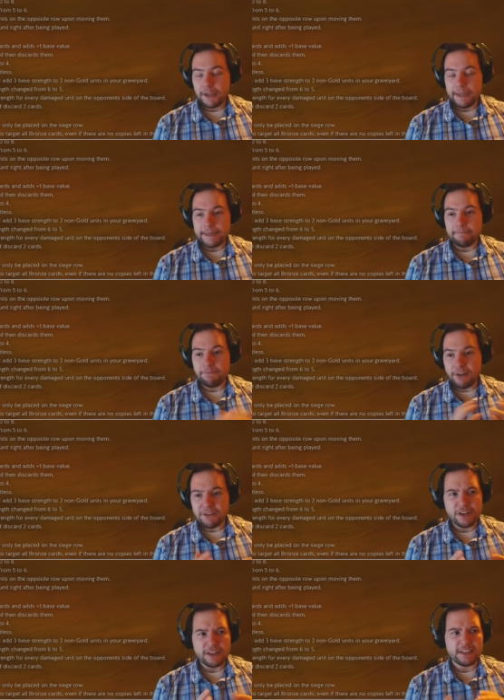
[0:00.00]
5
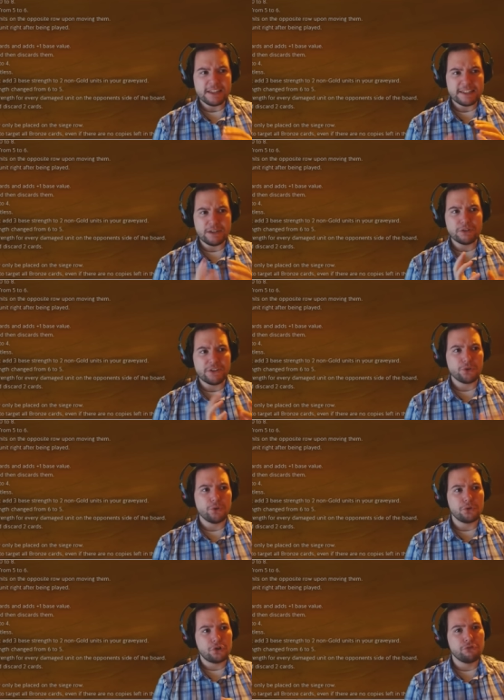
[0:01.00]
strength is still
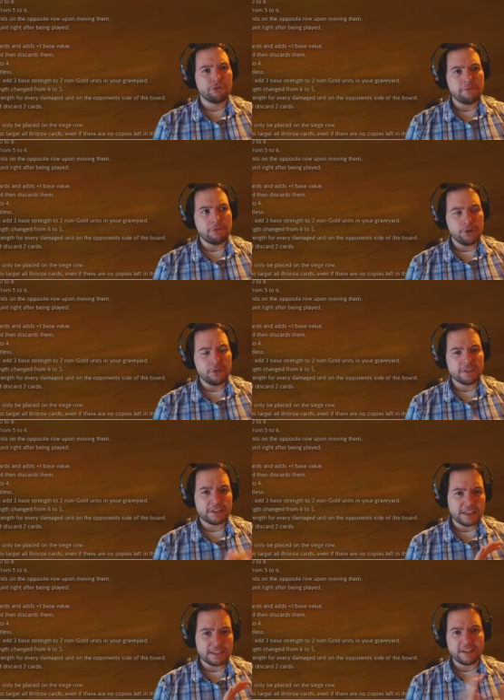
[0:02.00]
difficult to remove.
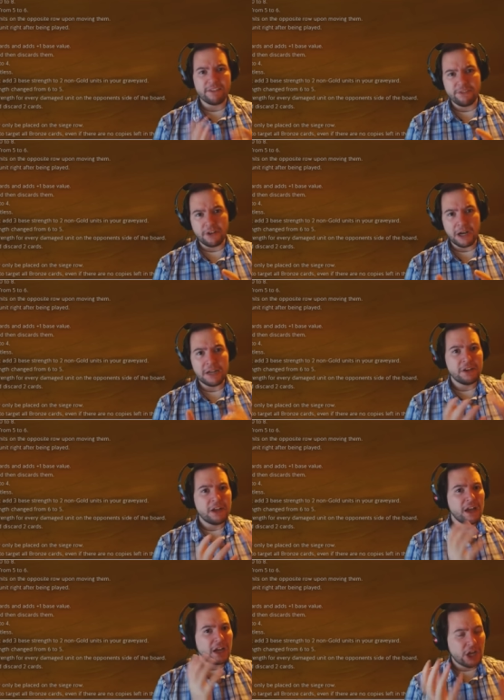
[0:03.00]
6 and 5
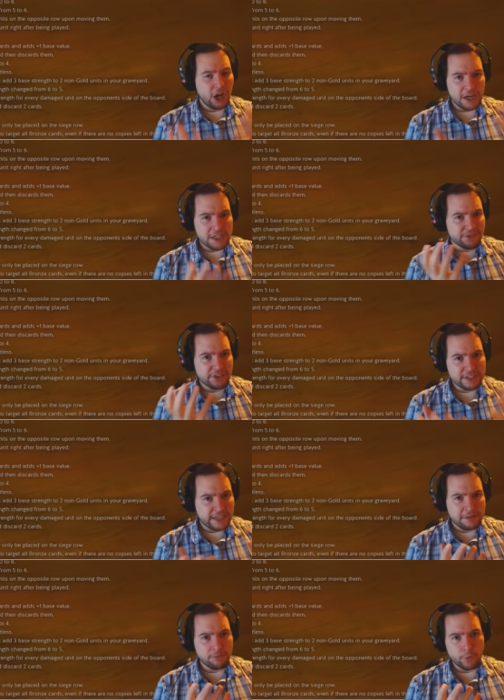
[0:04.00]
are kind of the
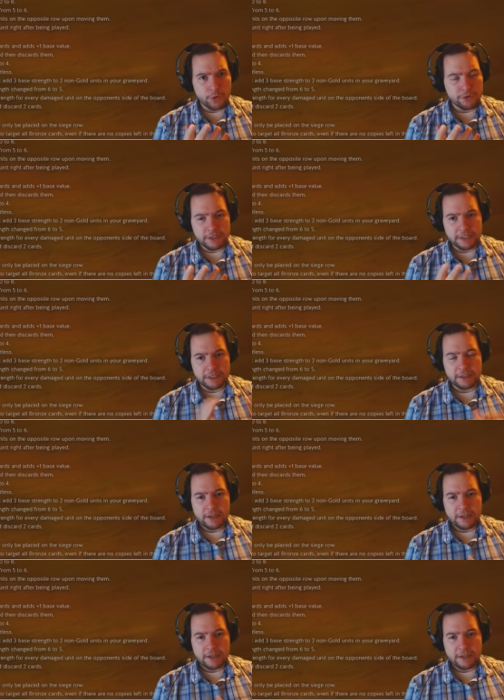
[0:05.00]
same wounding.